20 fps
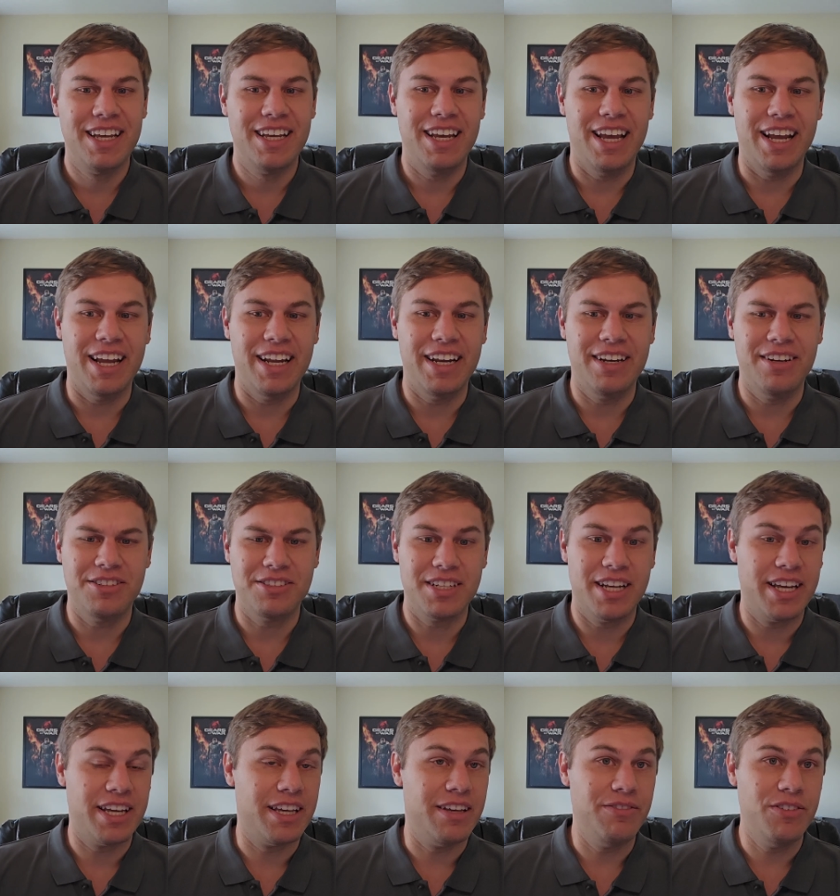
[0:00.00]
And I'll
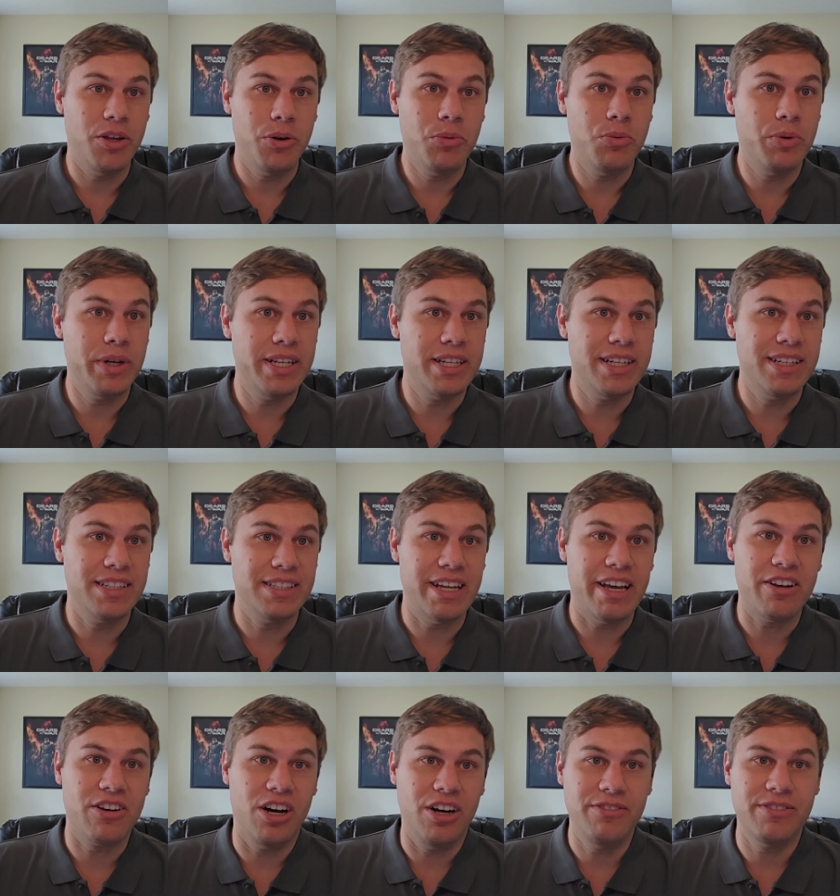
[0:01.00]
say, even though we didn't
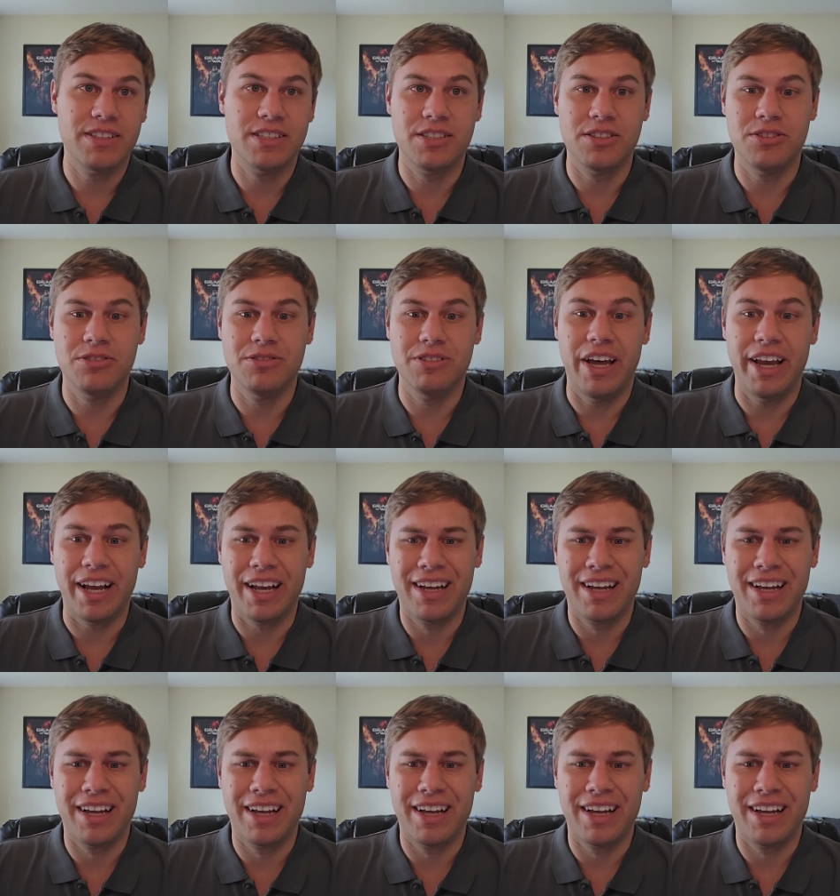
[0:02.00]
take off until